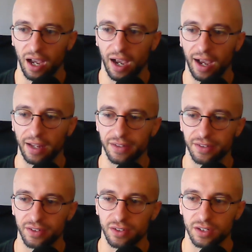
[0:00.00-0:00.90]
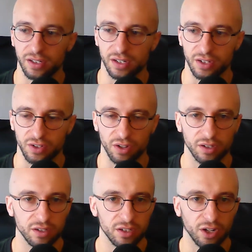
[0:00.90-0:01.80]
and is
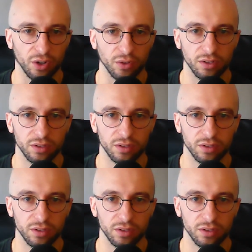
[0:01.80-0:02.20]
you know